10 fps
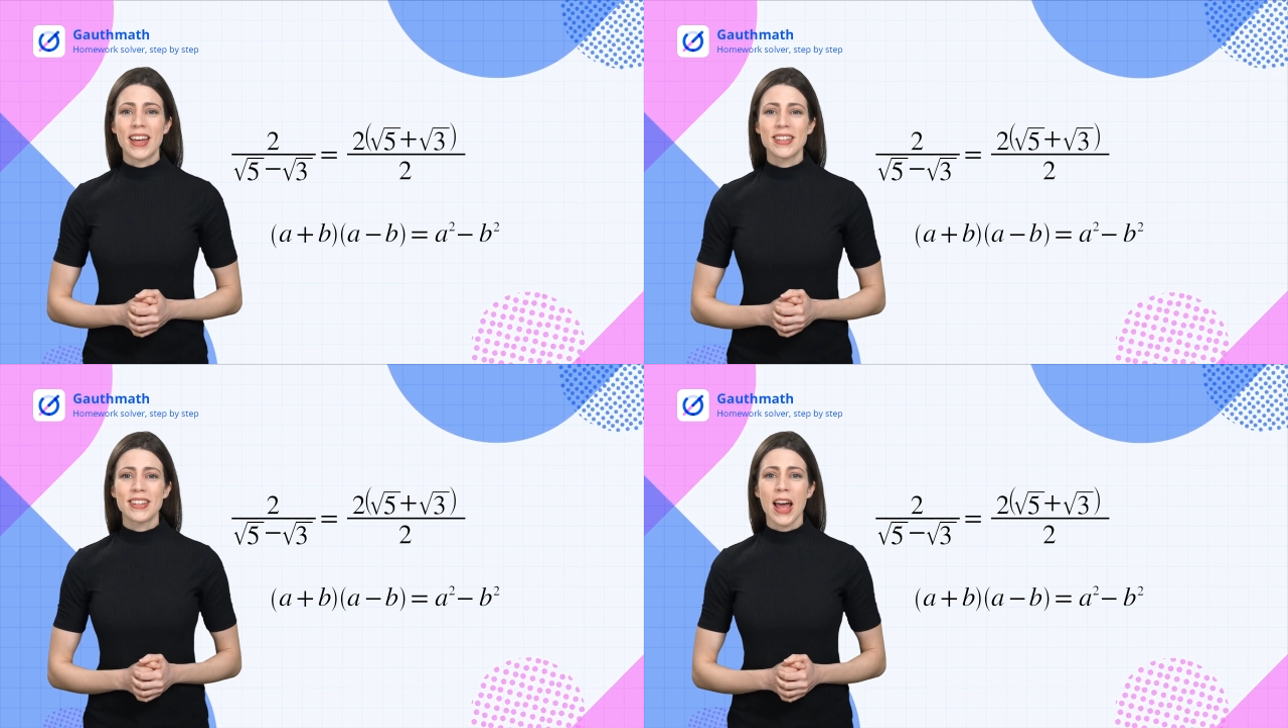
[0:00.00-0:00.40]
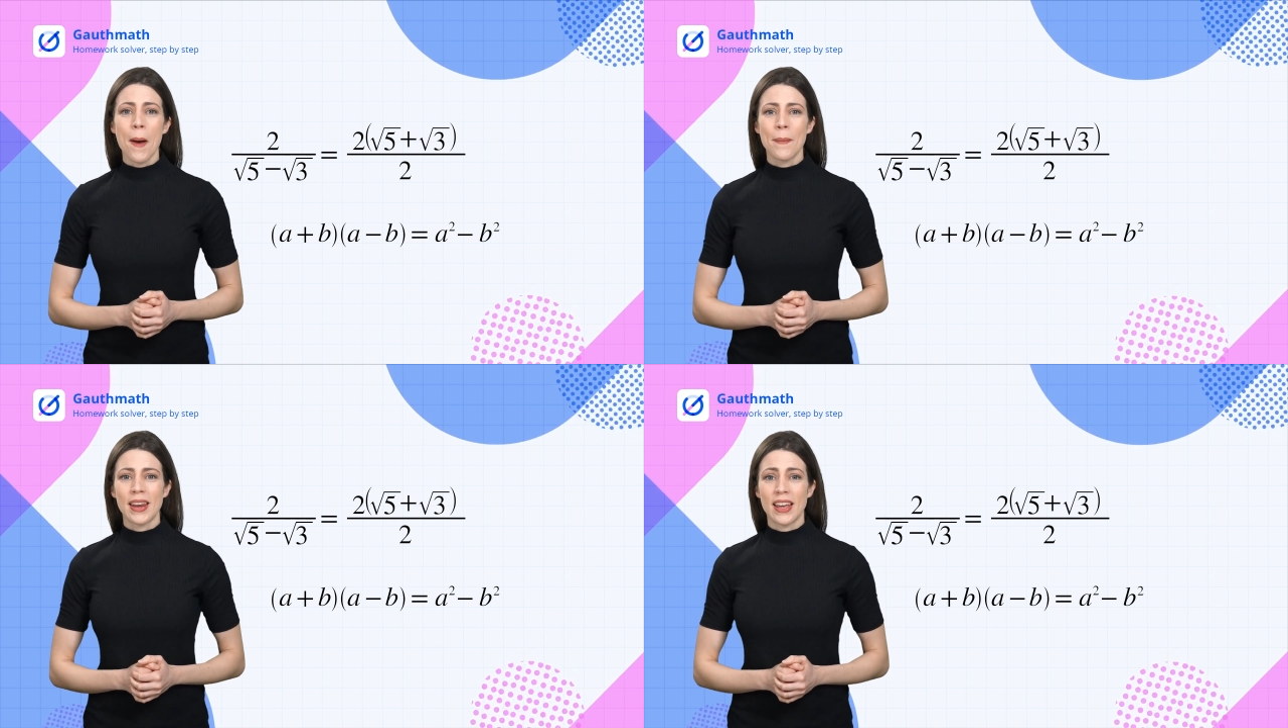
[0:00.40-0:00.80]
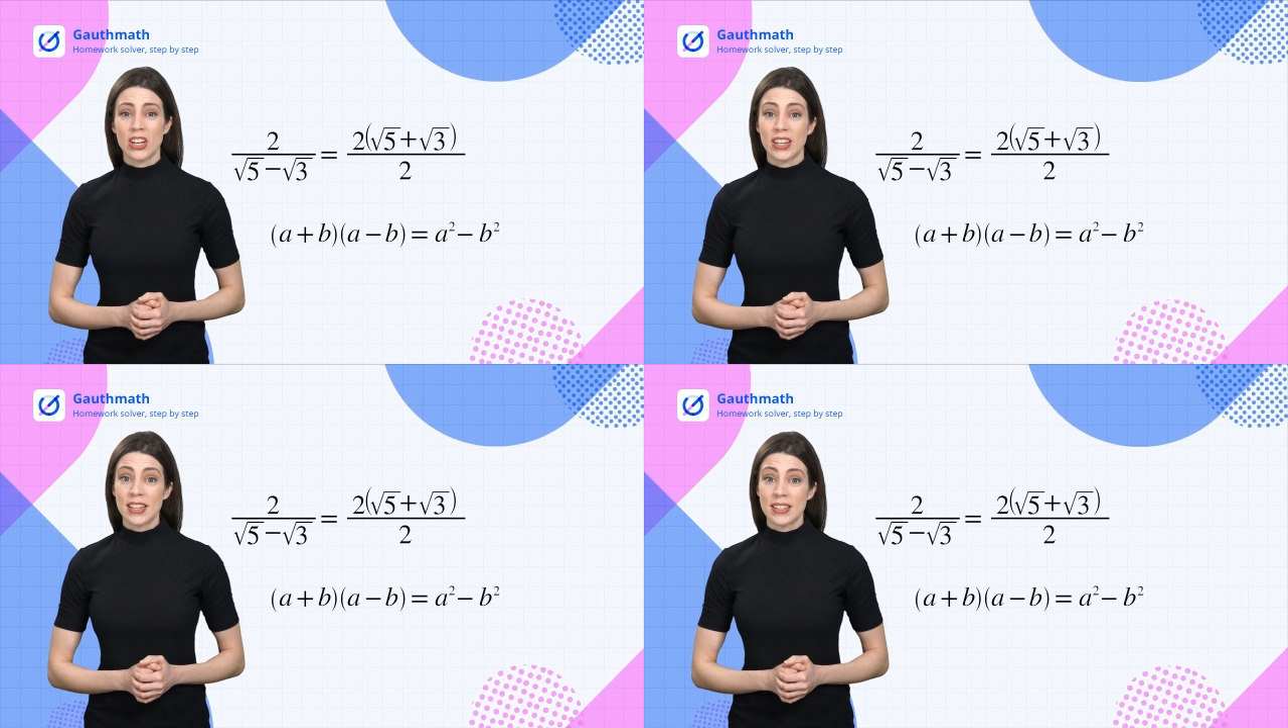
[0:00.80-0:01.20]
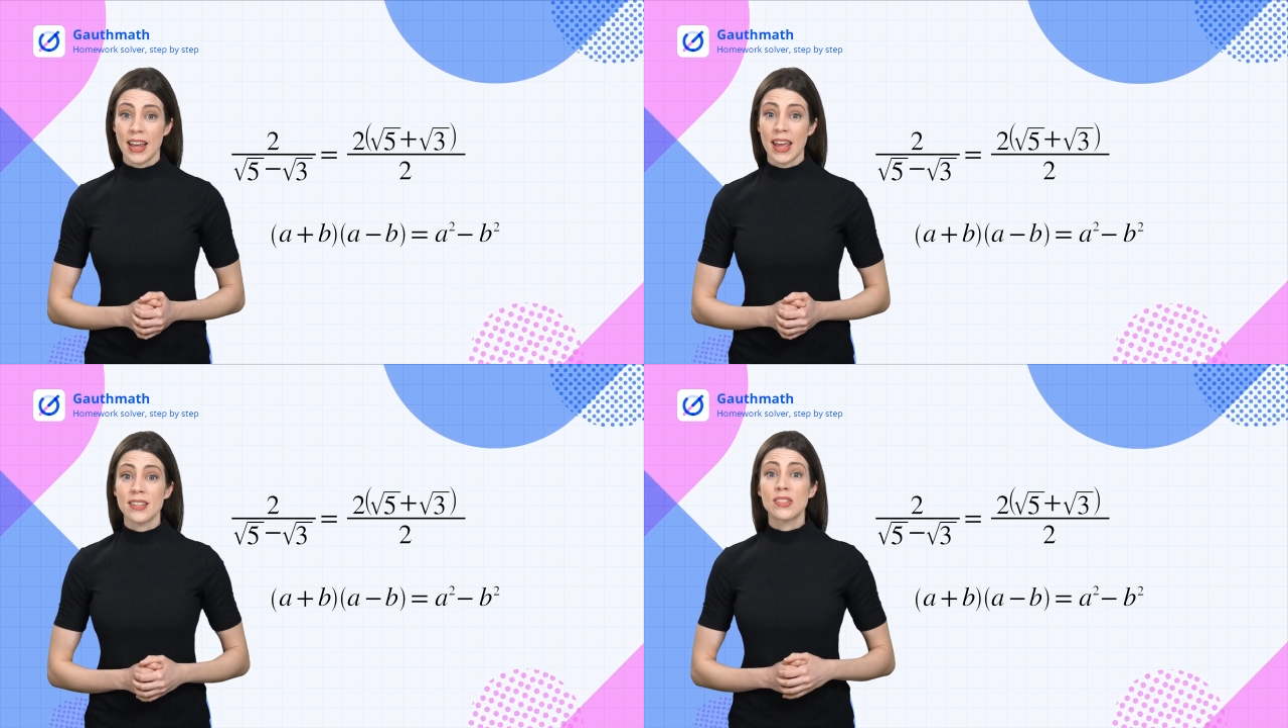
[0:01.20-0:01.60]
and denominator
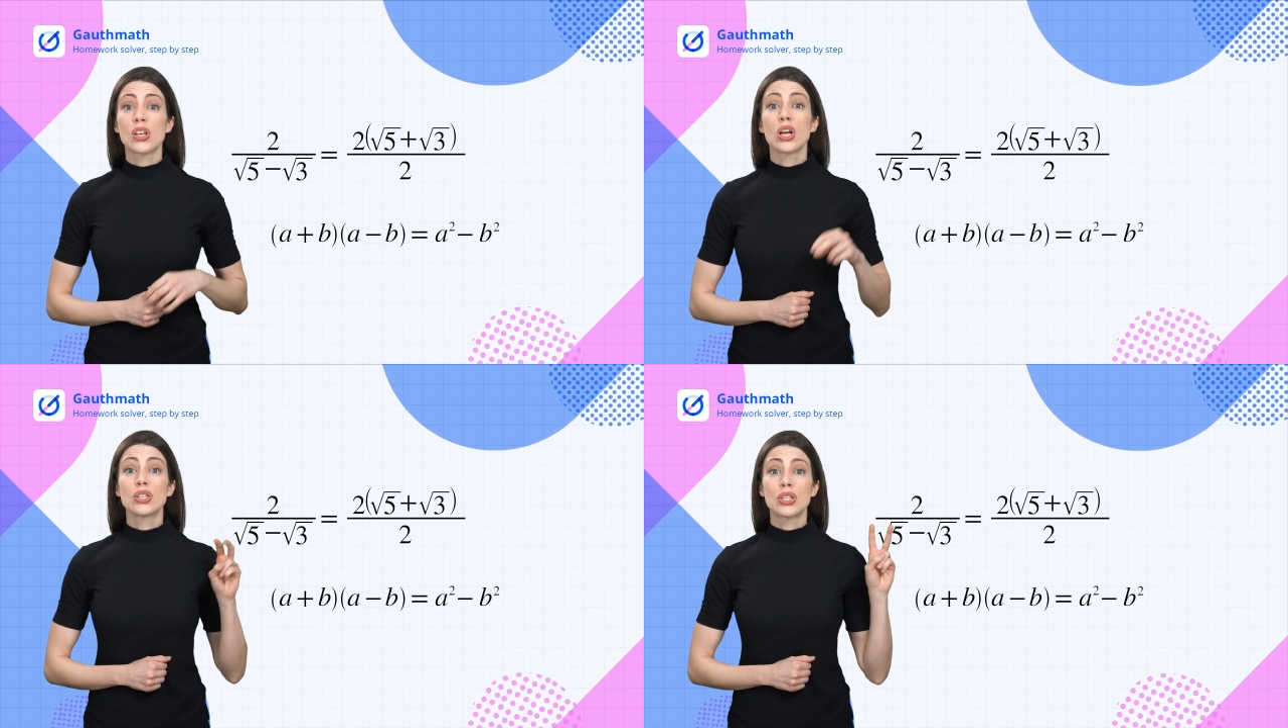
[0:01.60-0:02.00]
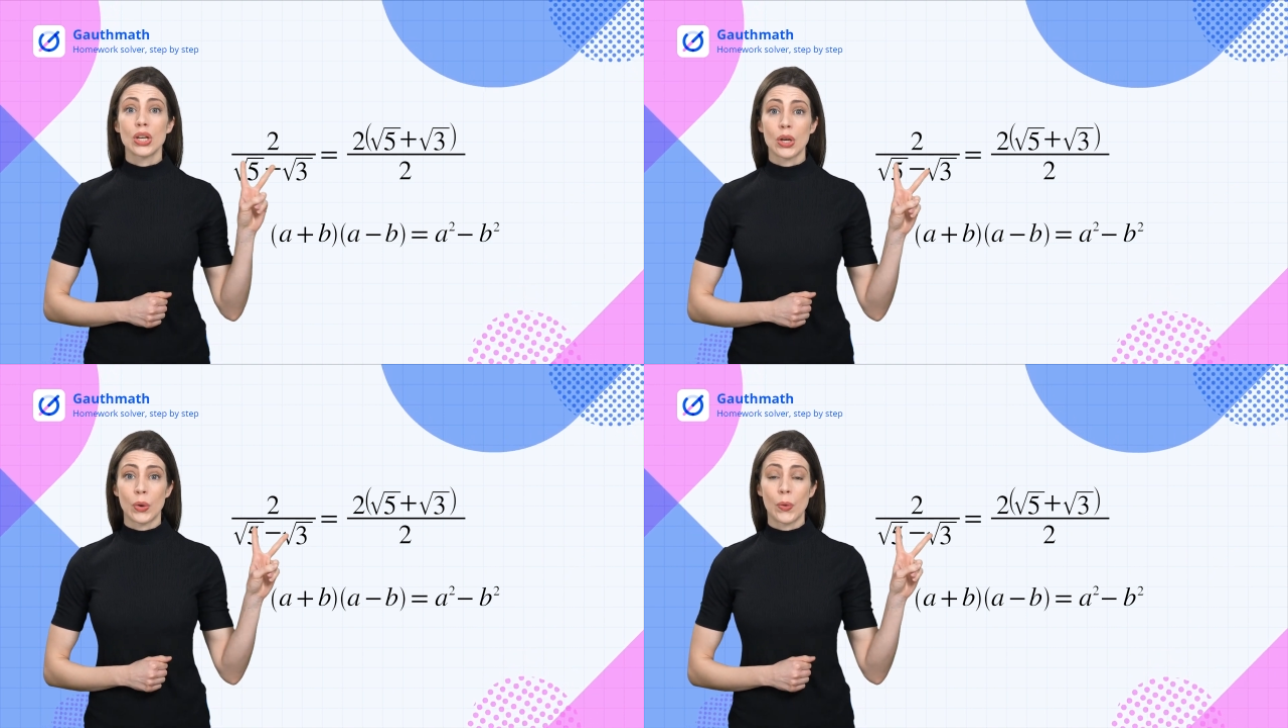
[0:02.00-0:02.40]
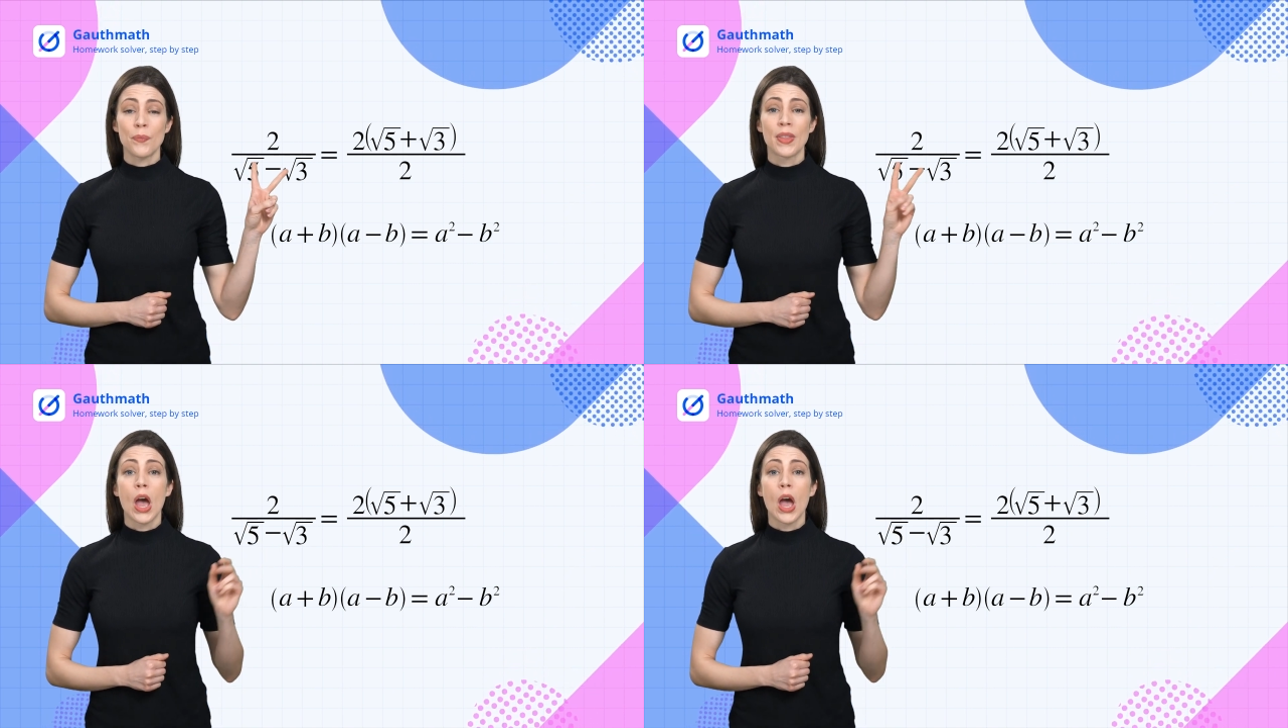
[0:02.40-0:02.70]
contains 2,